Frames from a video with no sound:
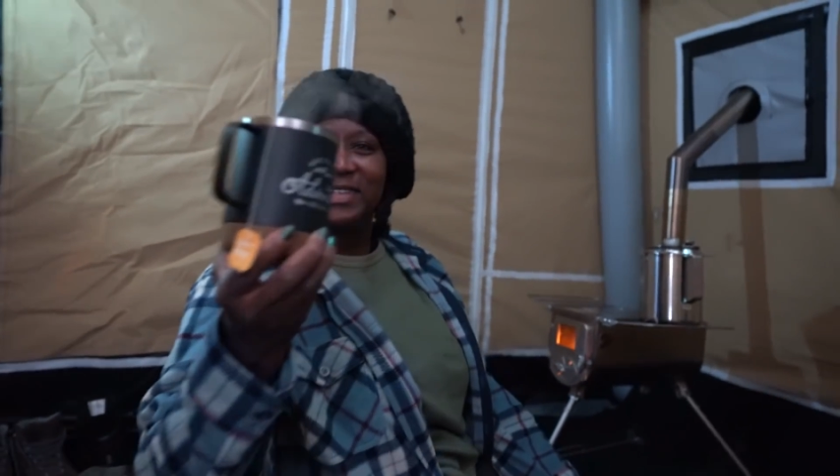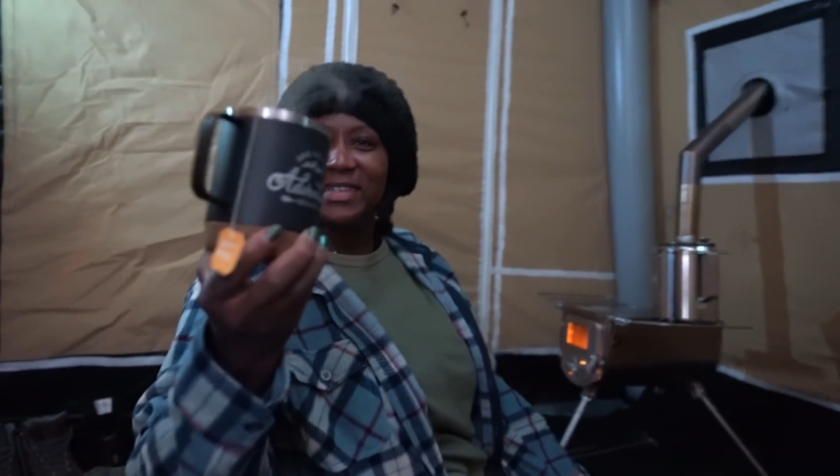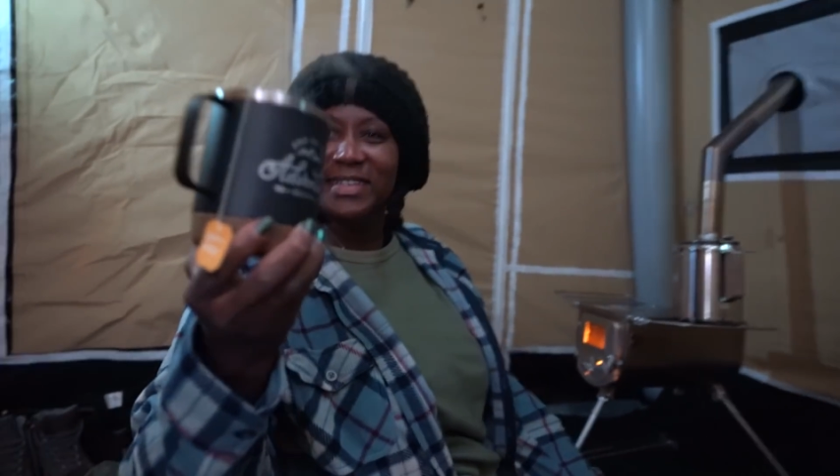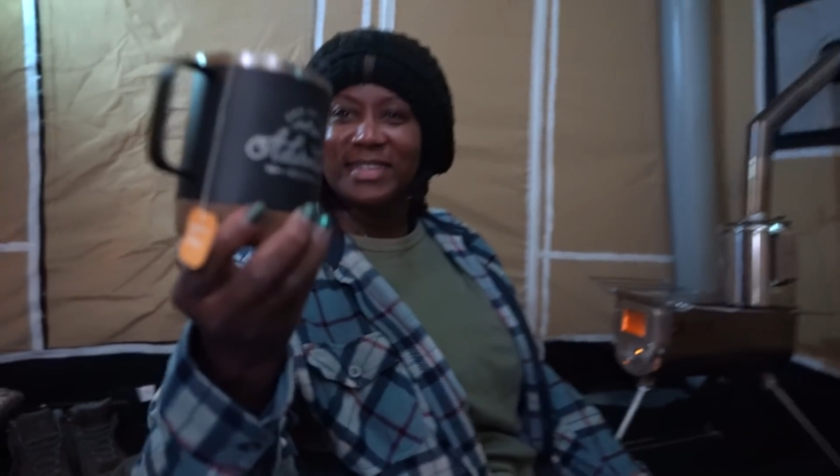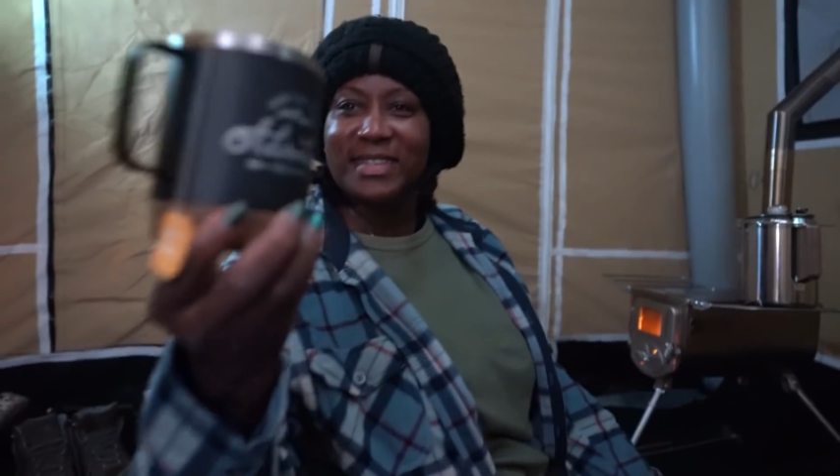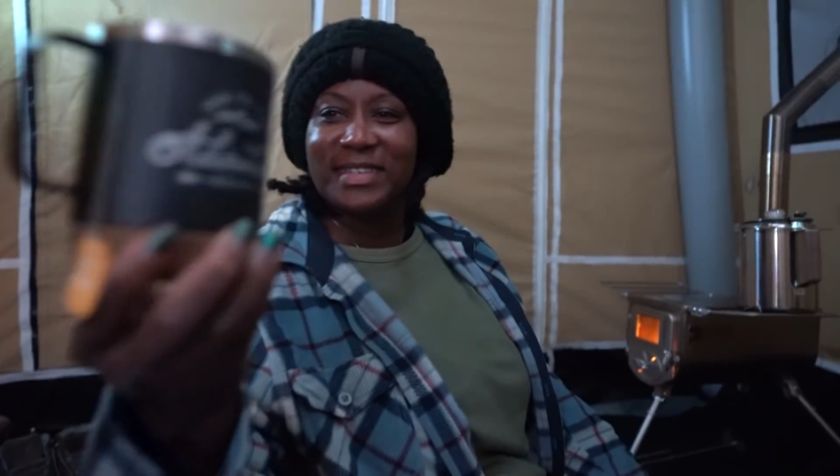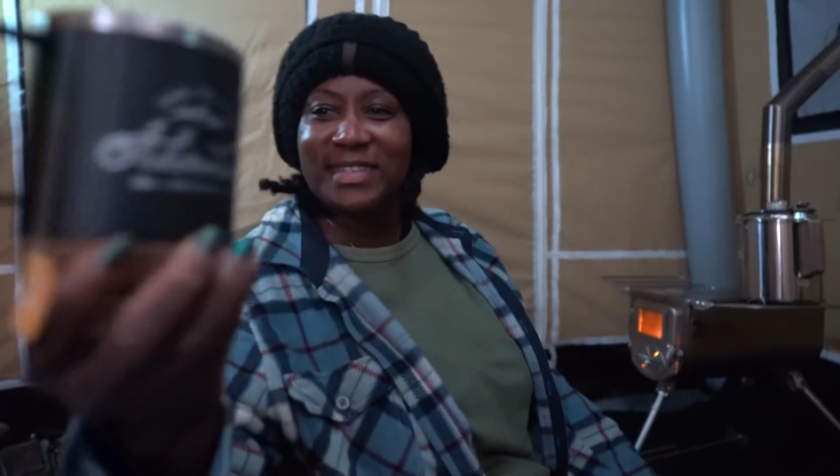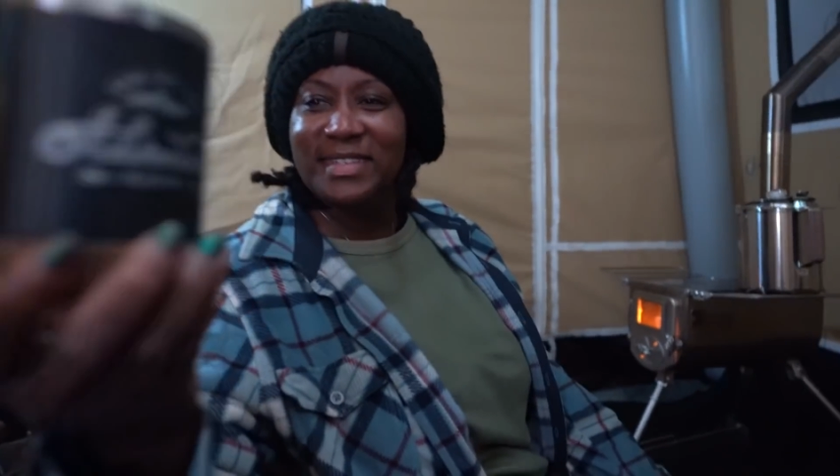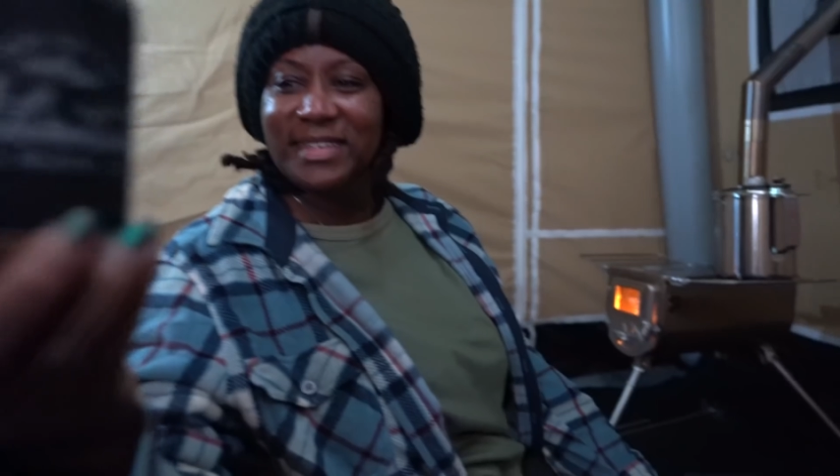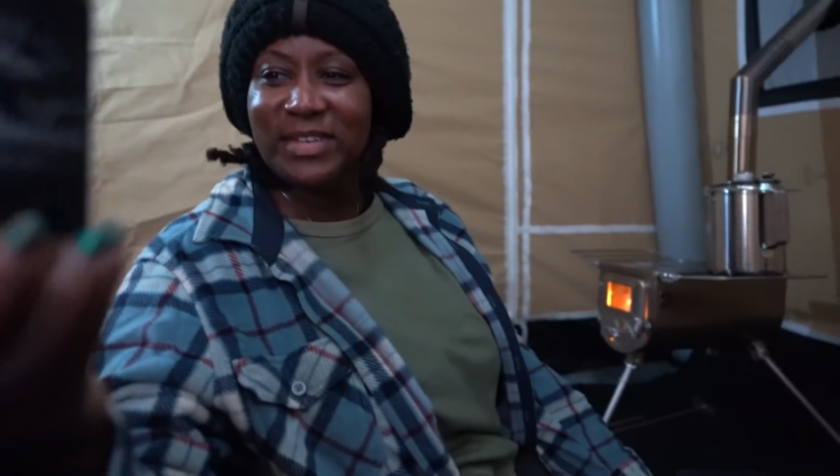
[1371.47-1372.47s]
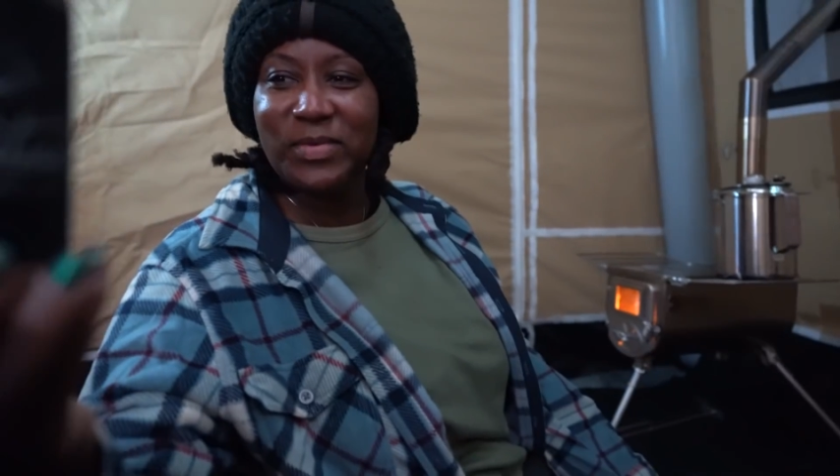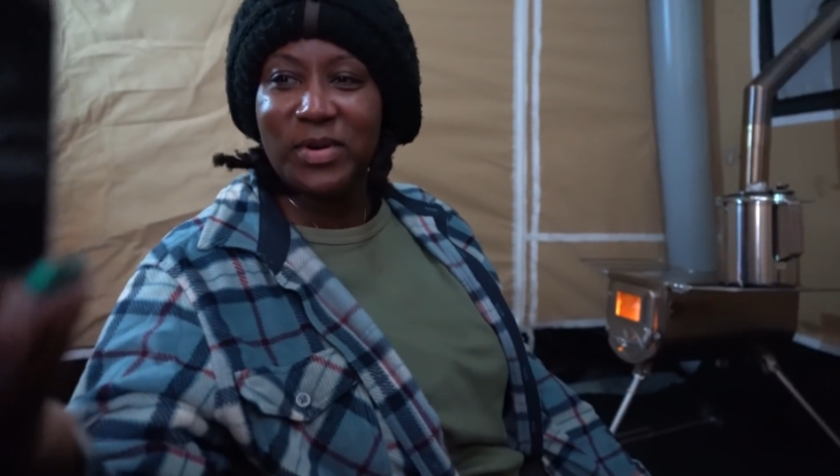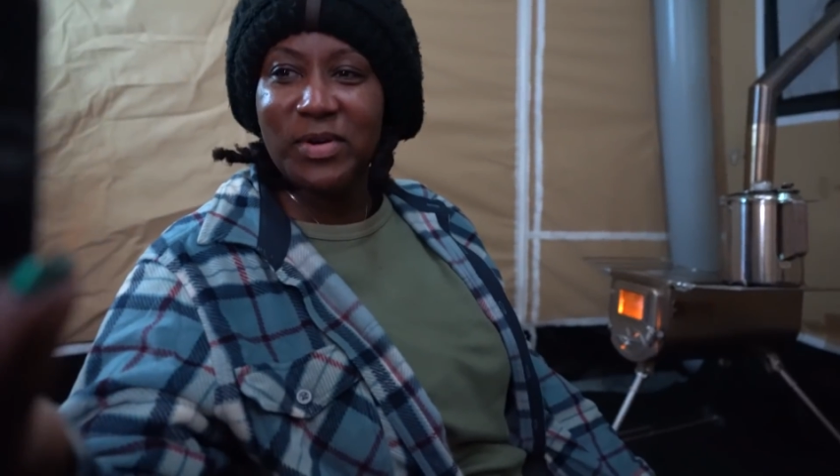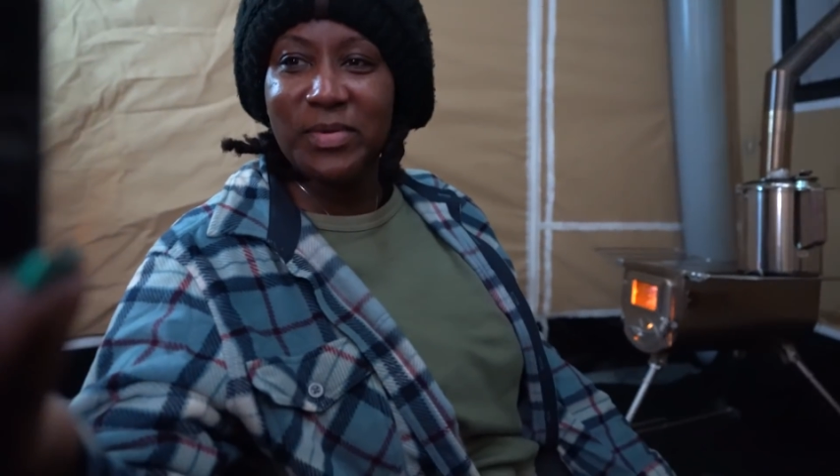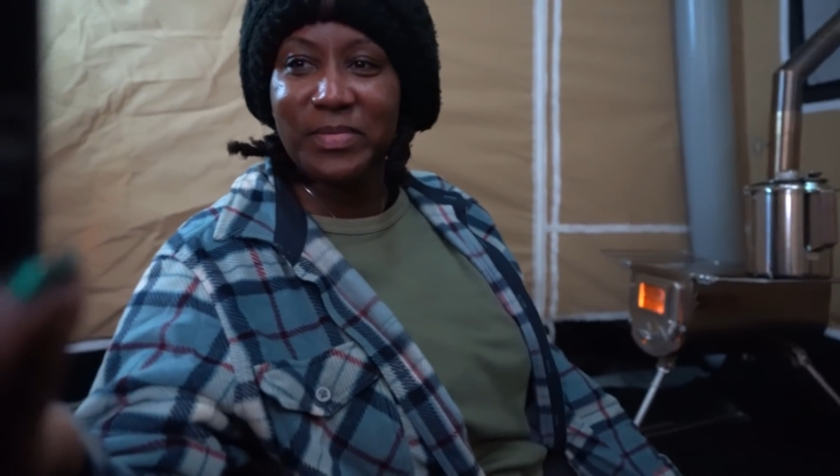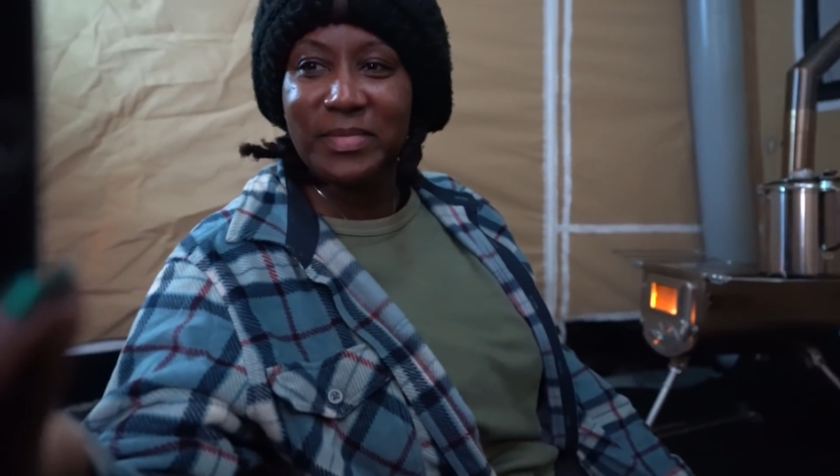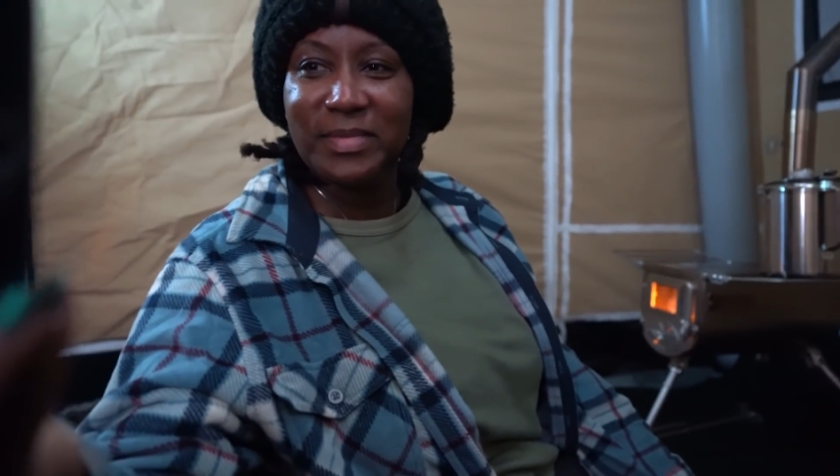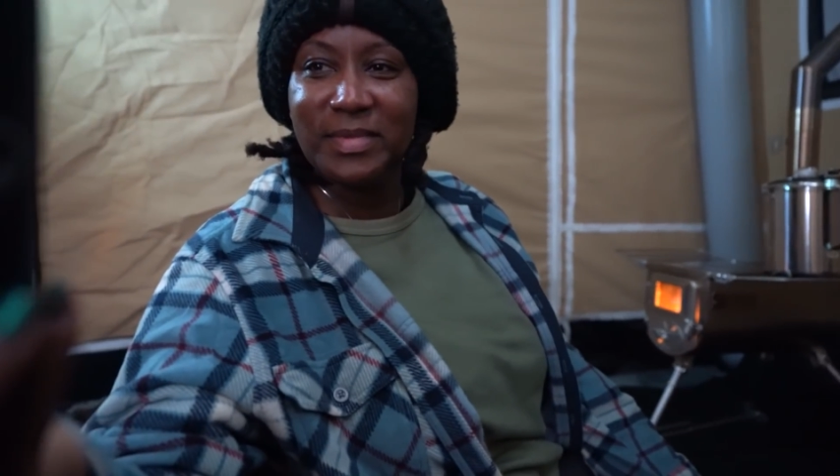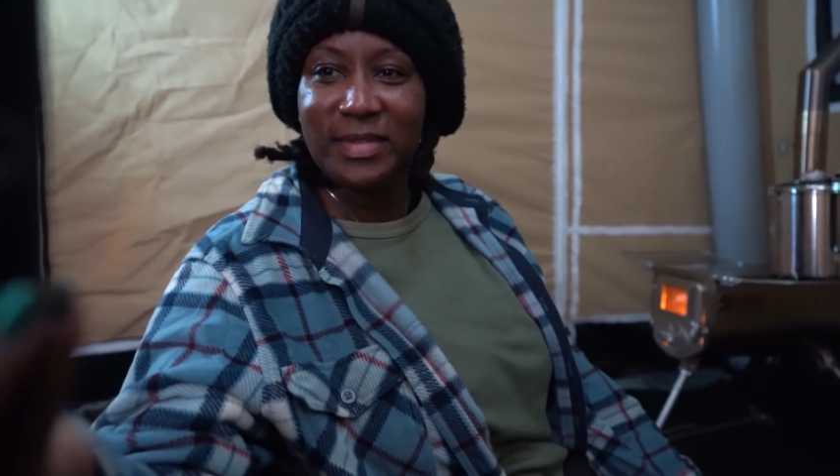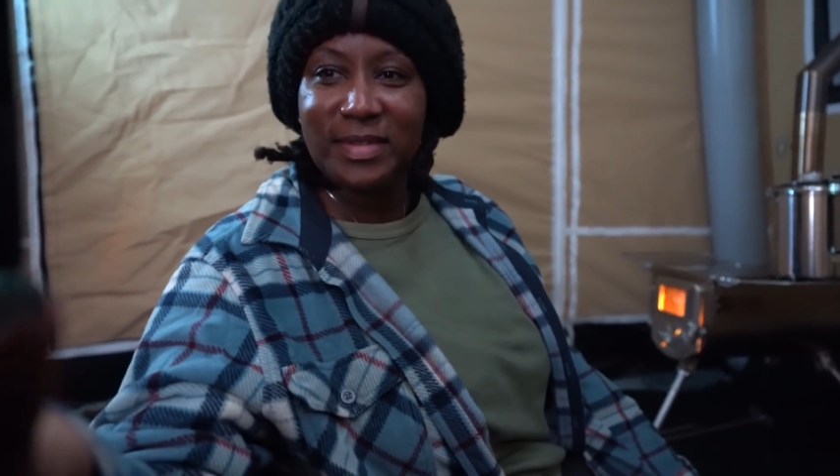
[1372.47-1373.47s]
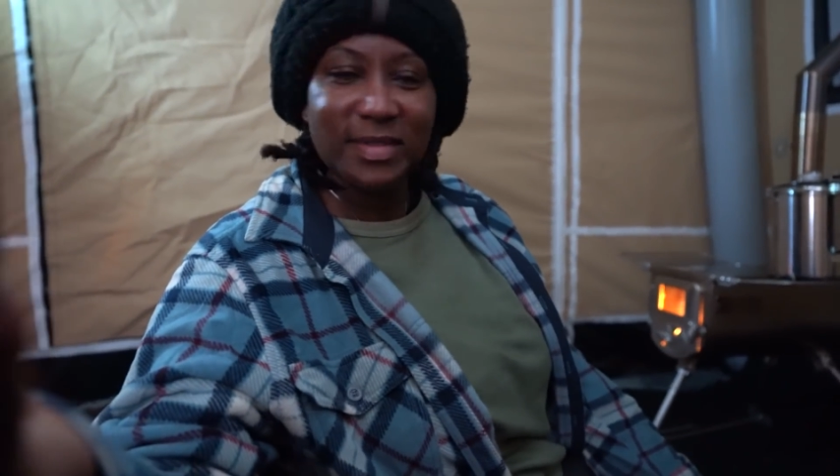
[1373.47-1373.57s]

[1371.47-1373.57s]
Thank you, baby. You're welcome. It's awesome.